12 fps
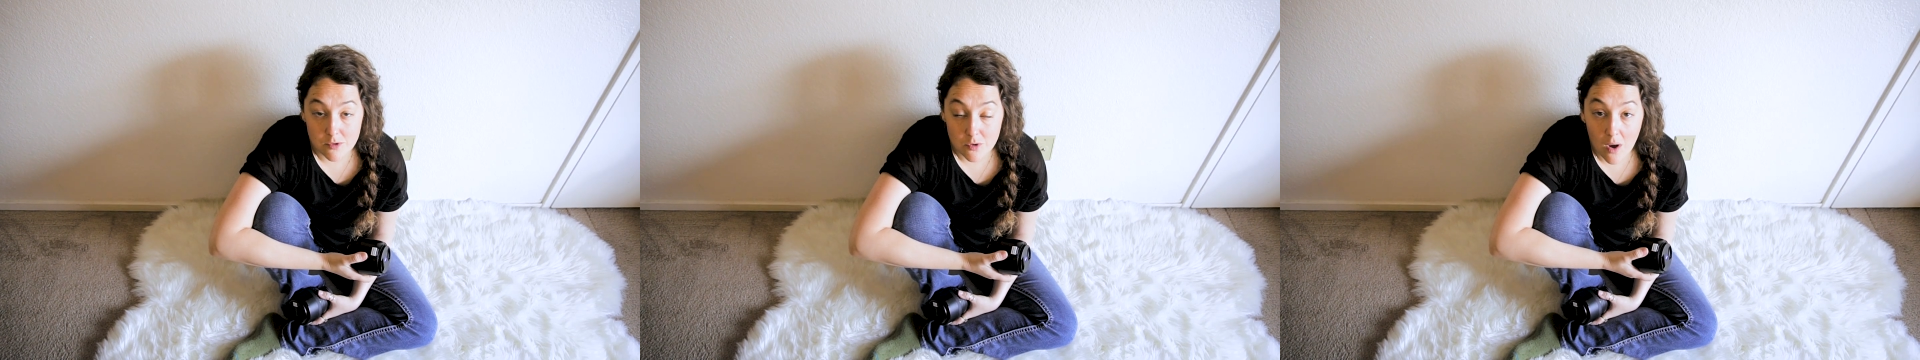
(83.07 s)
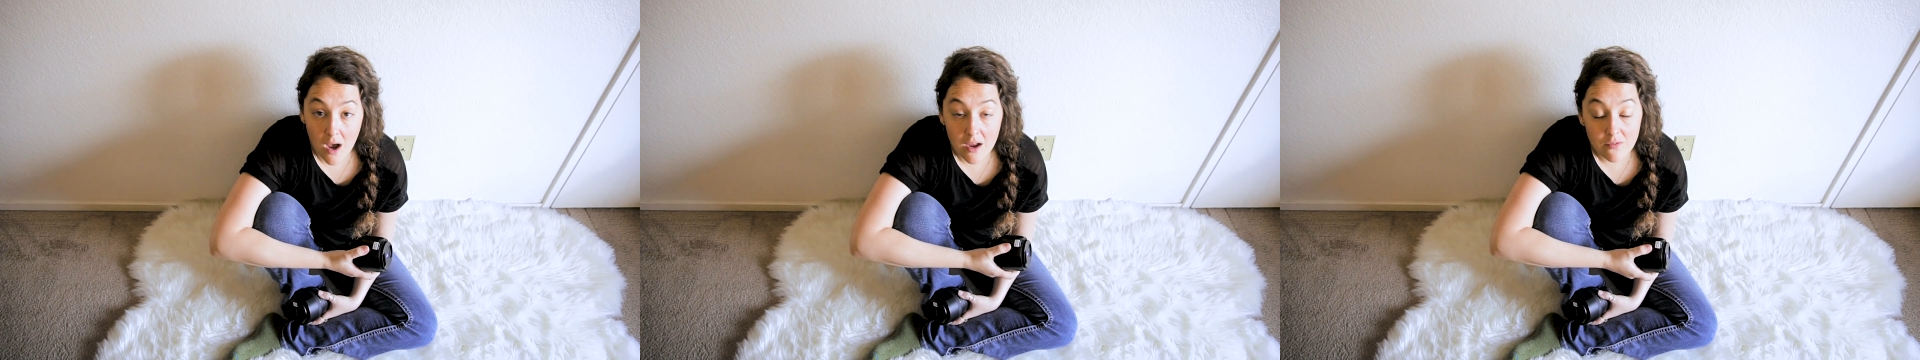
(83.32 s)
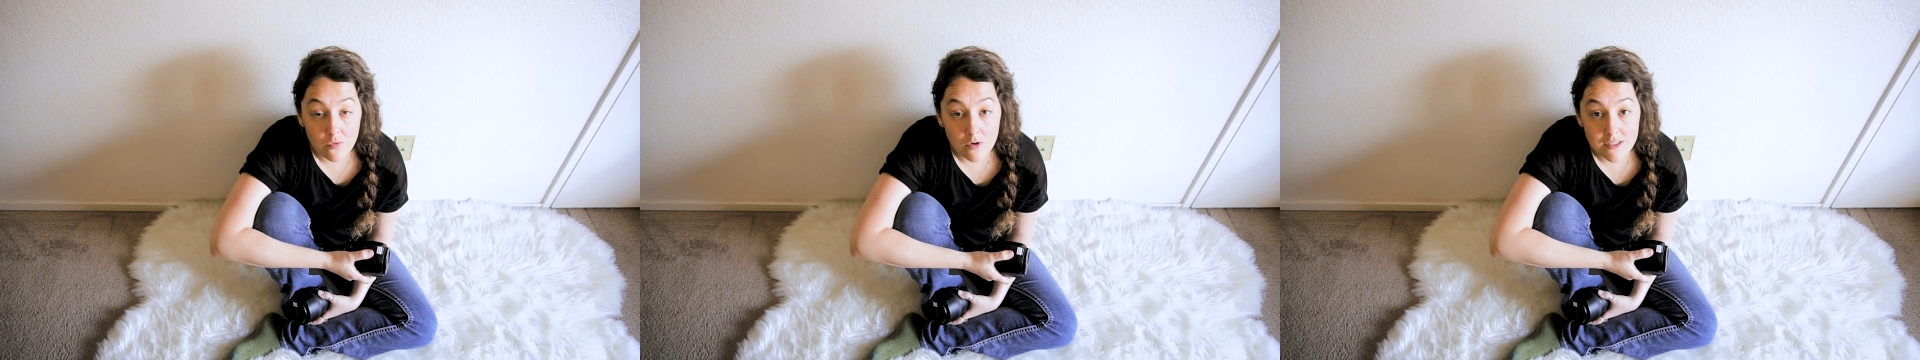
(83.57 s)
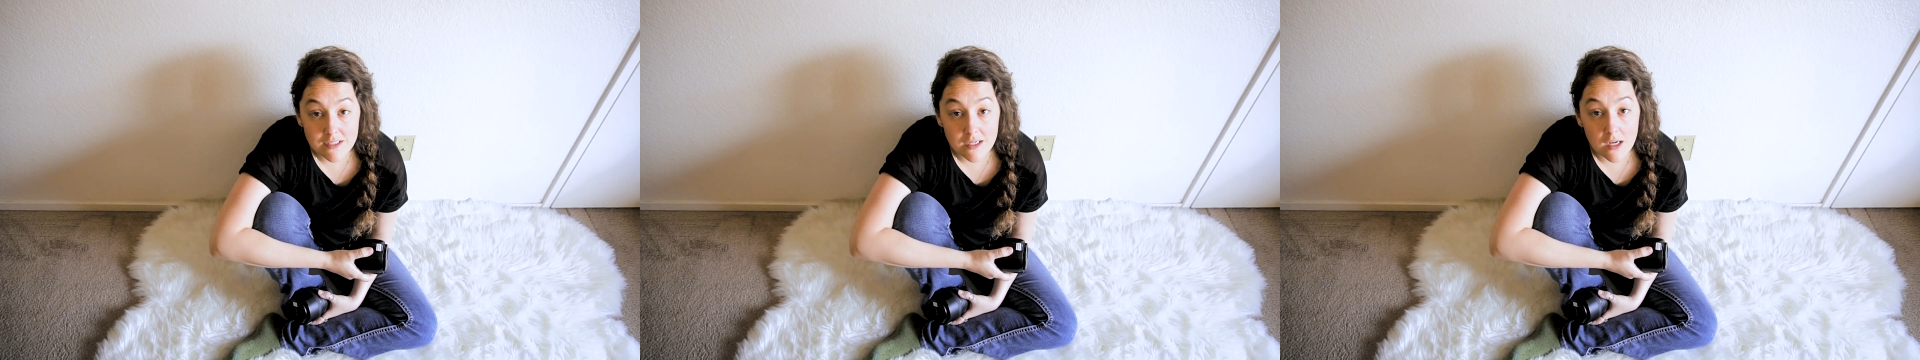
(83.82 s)
So I've
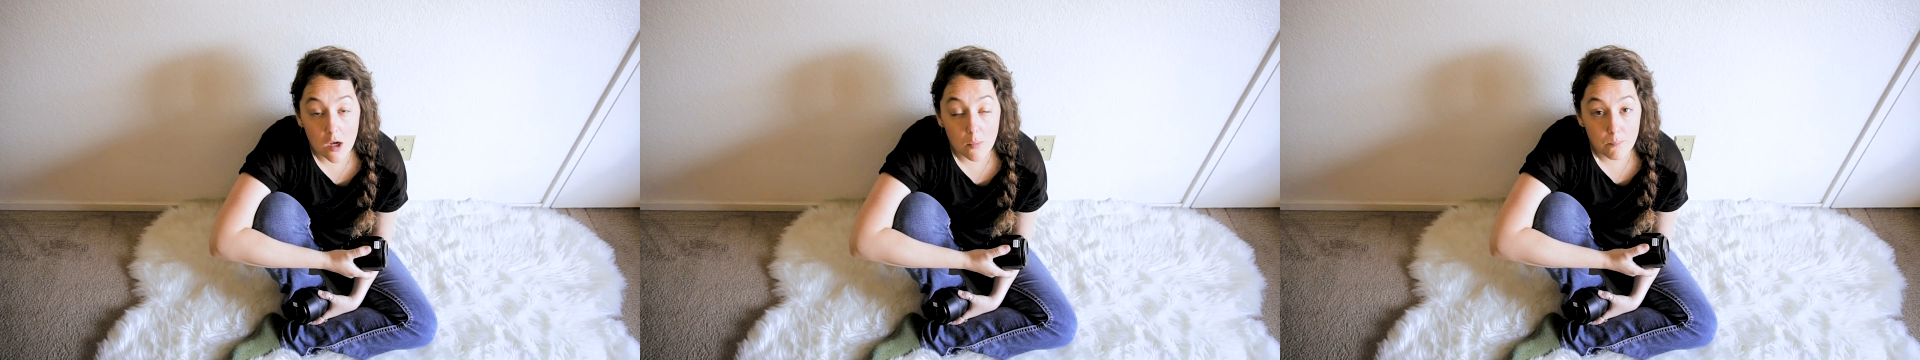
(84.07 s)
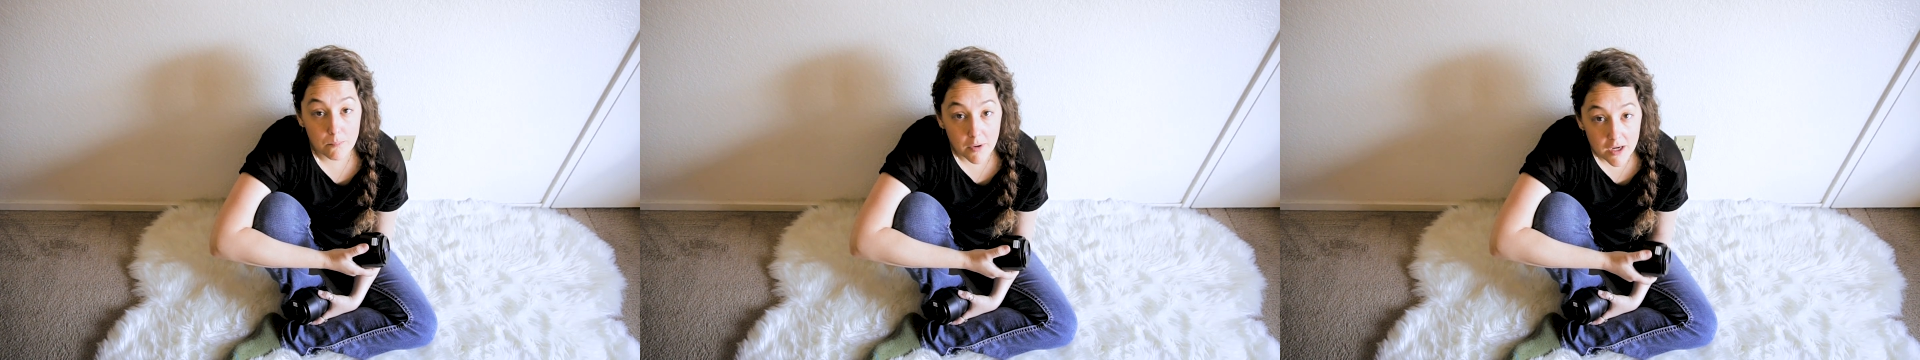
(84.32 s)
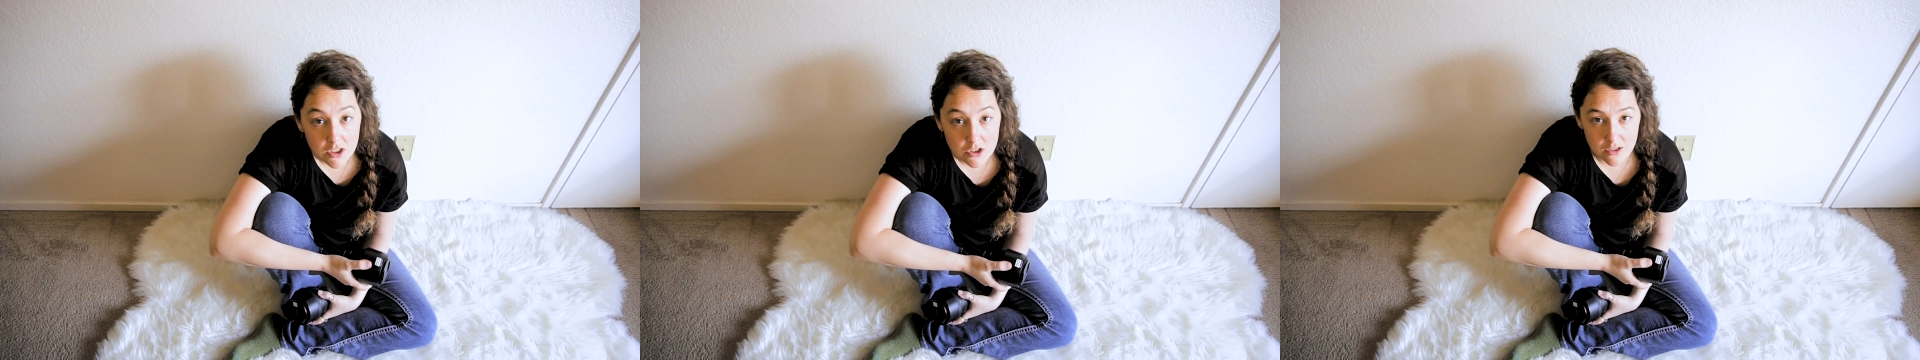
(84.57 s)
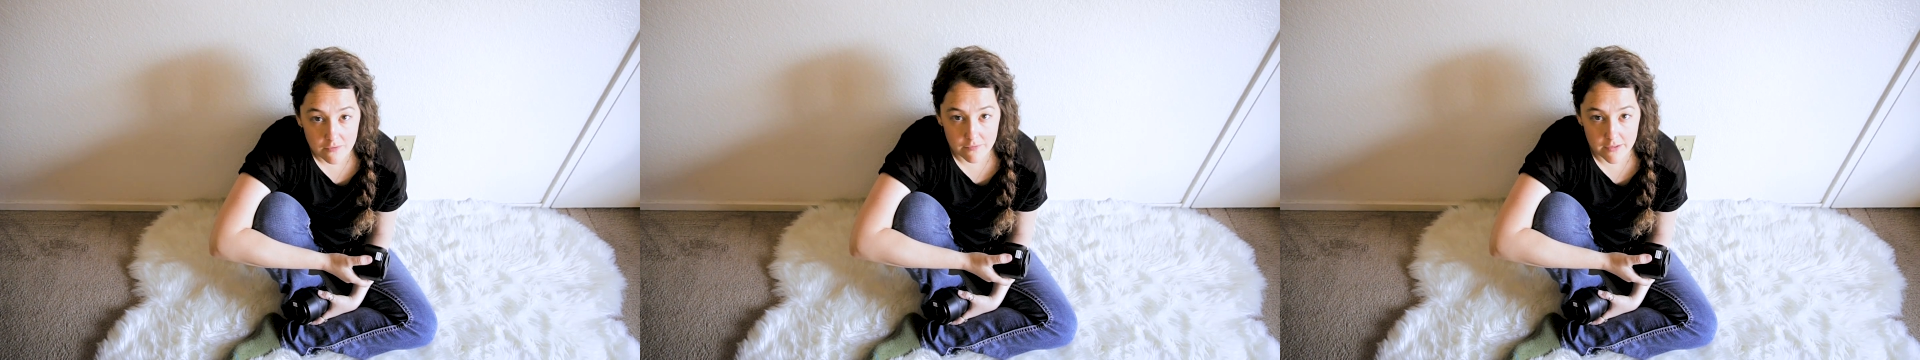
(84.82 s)
rented a
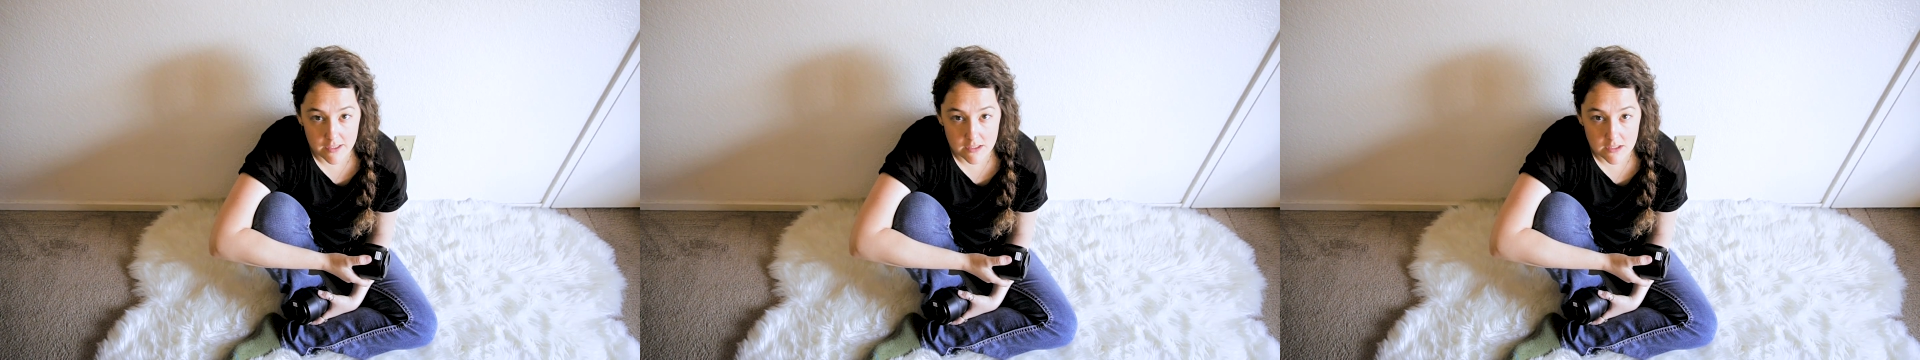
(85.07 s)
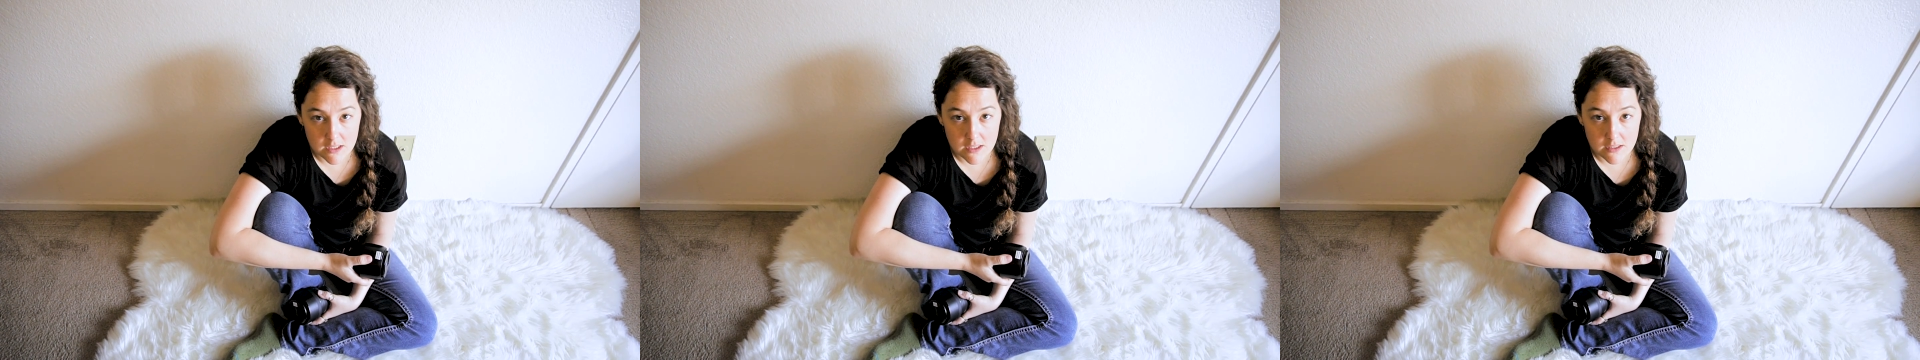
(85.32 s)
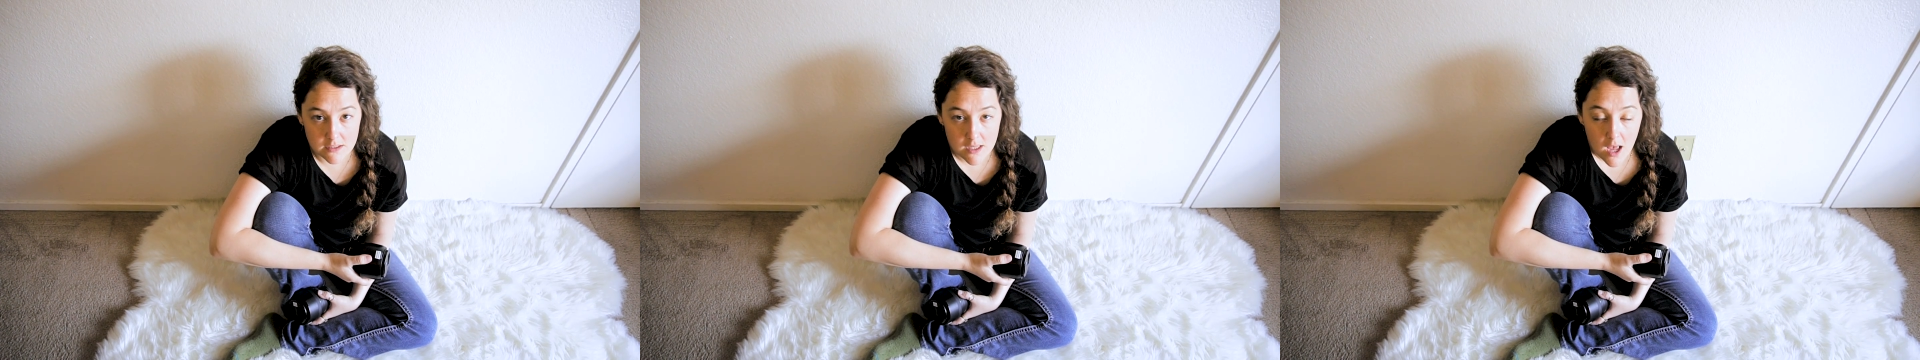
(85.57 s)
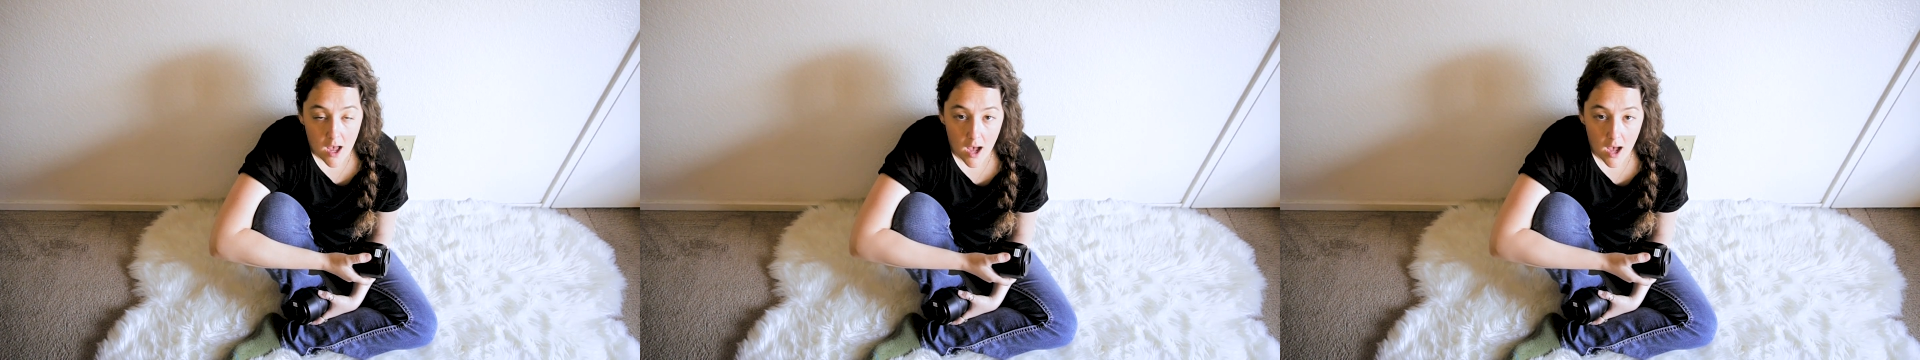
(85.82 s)
bunch of lenses